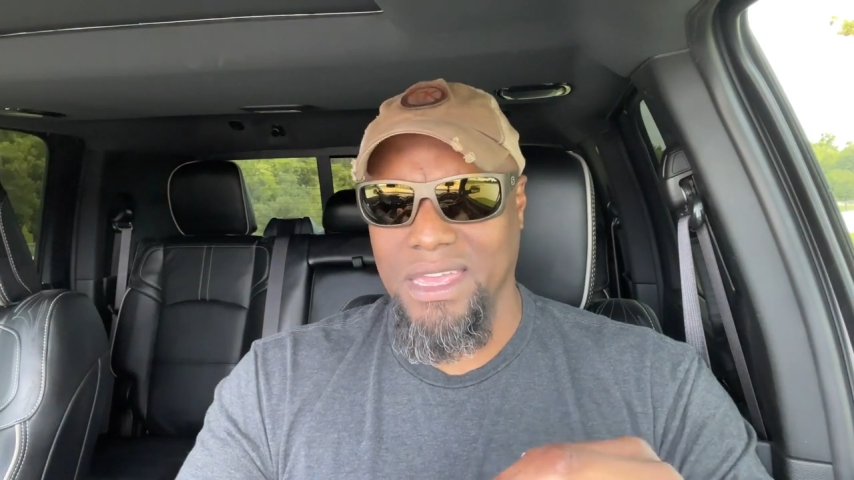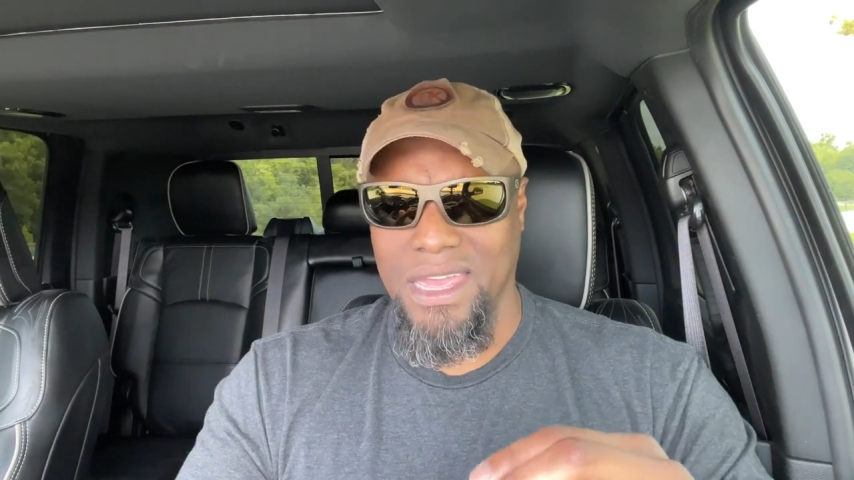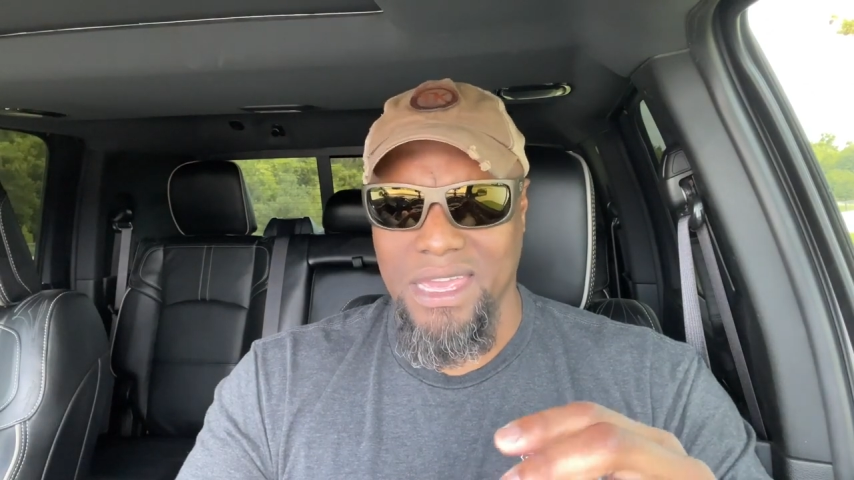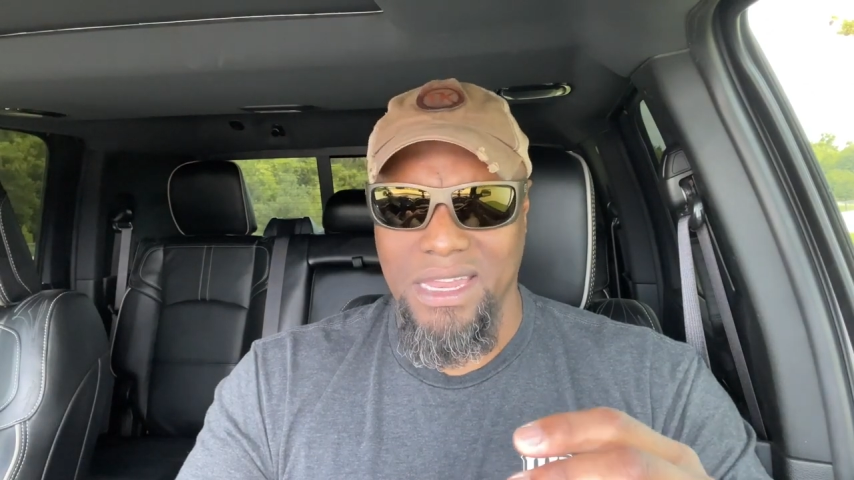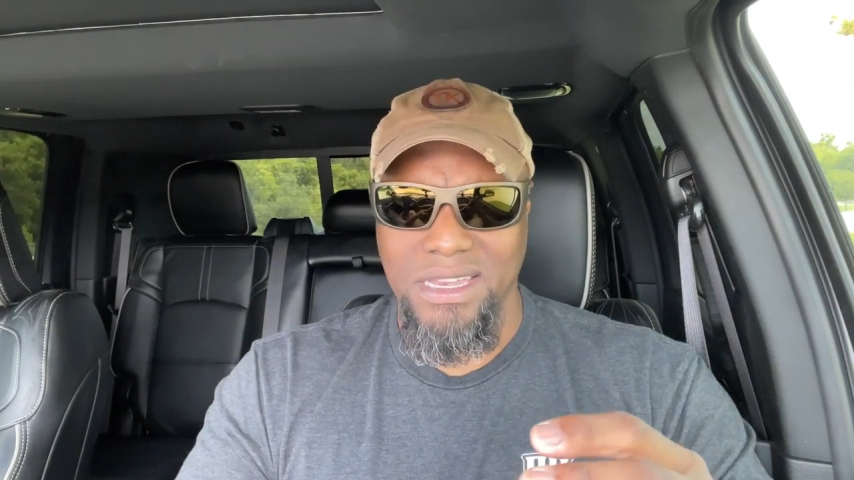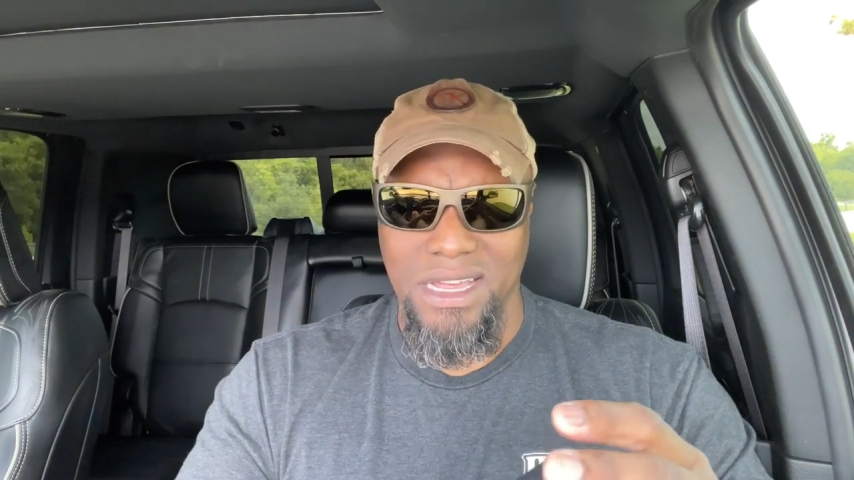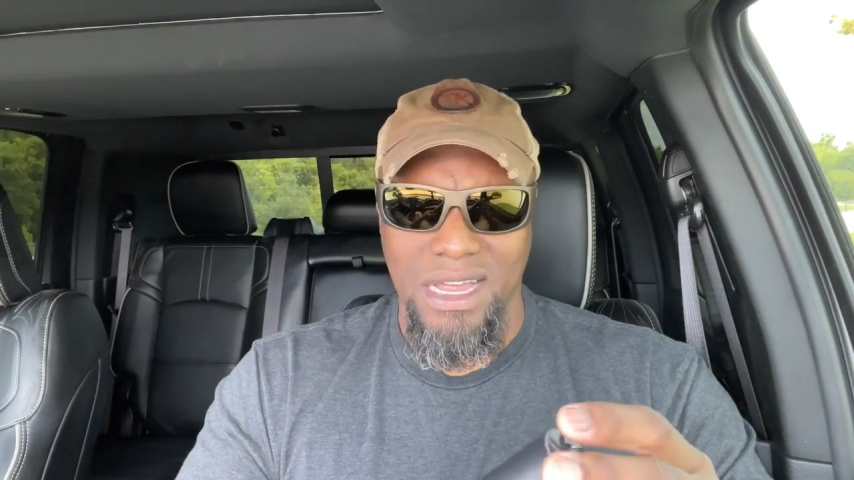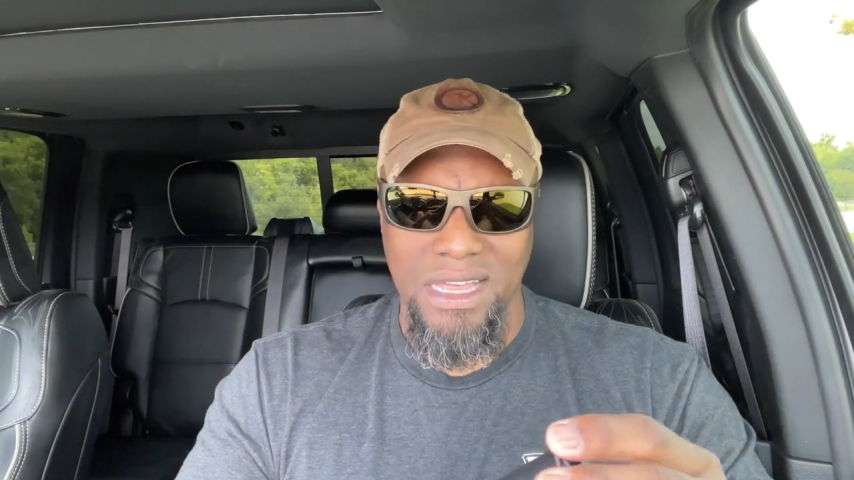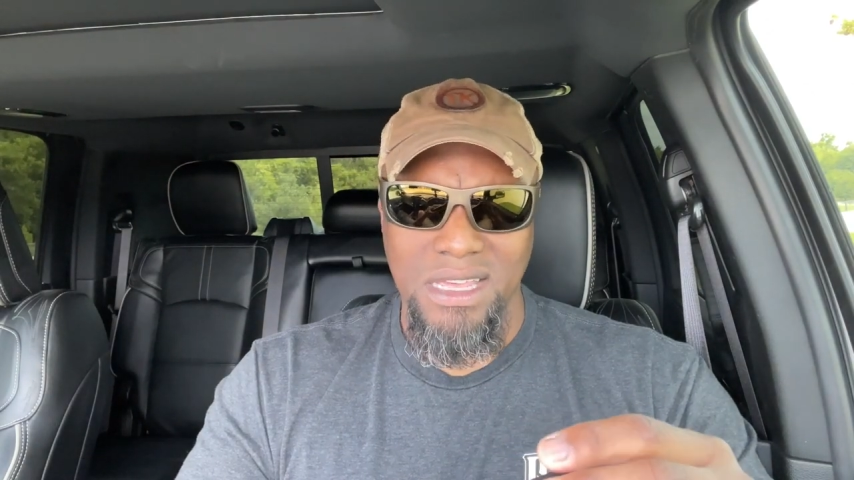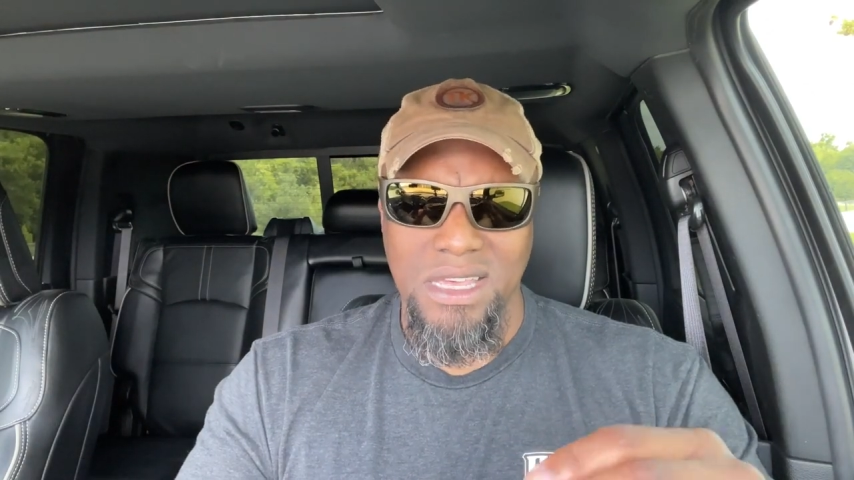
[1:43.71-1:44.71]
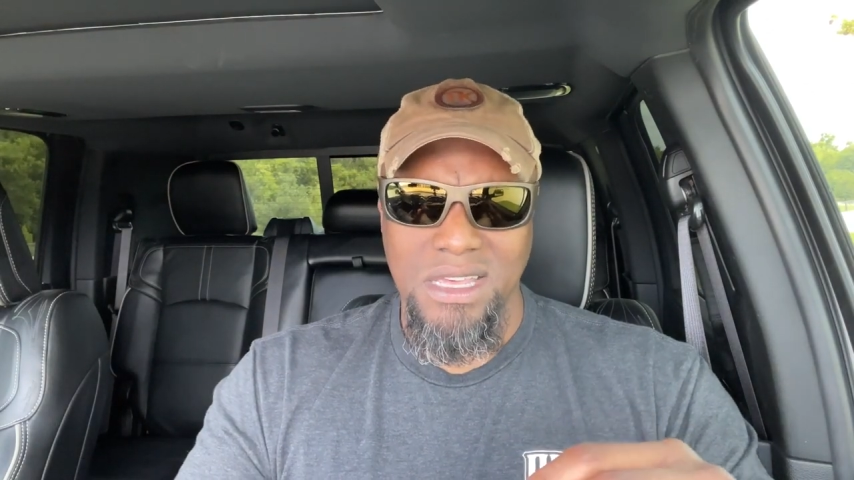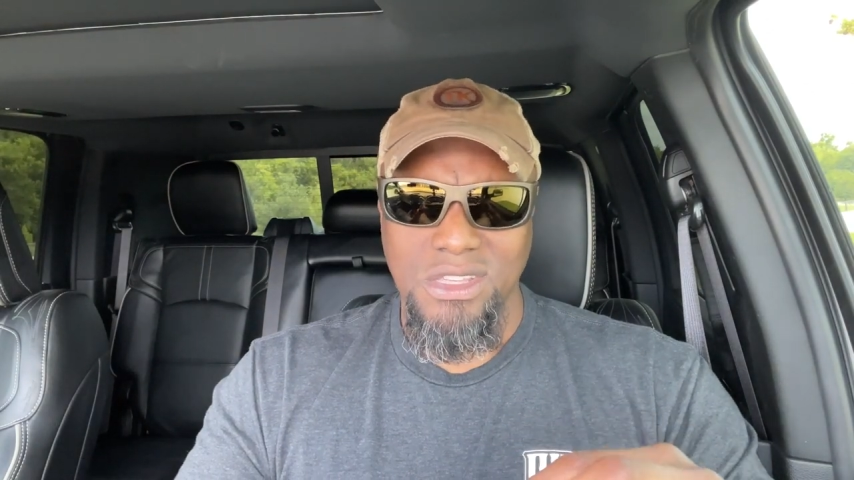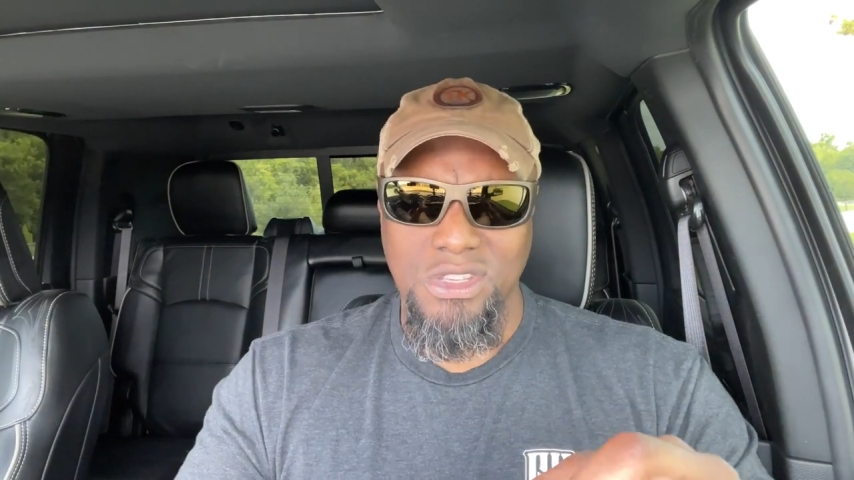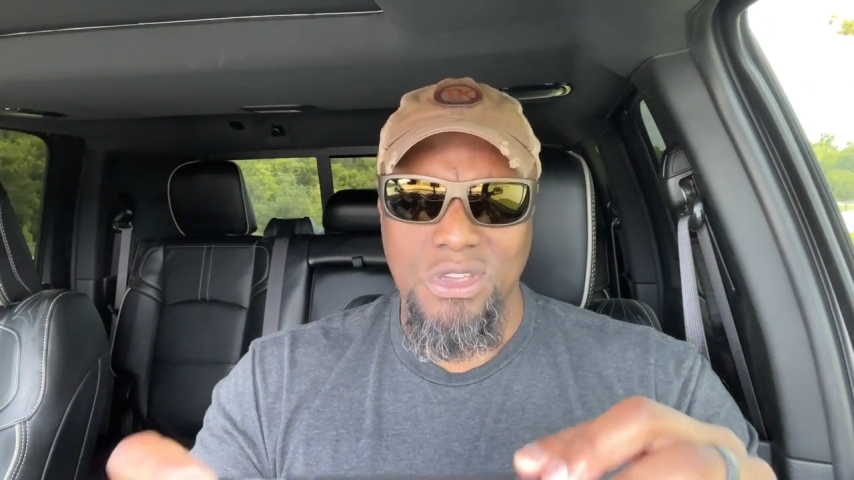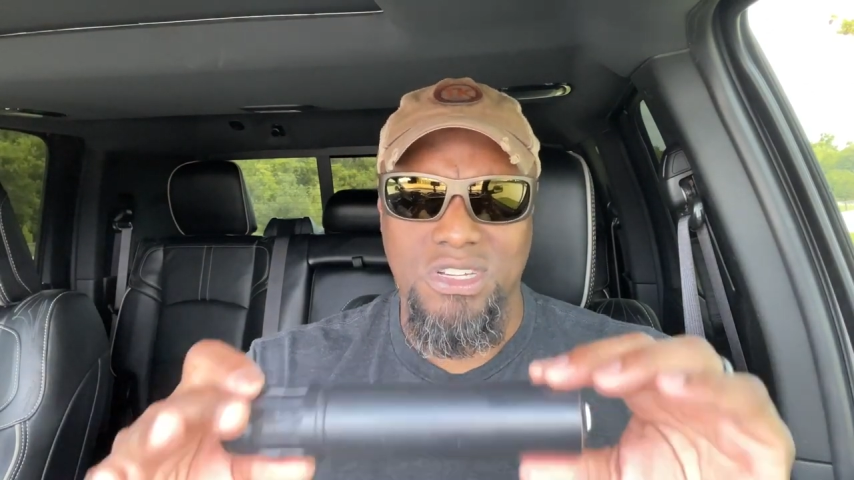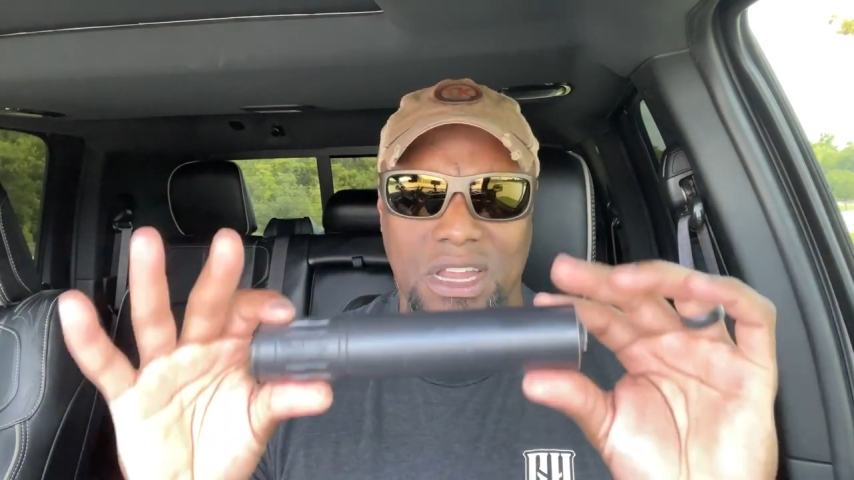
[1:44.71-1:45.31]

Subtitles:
And usually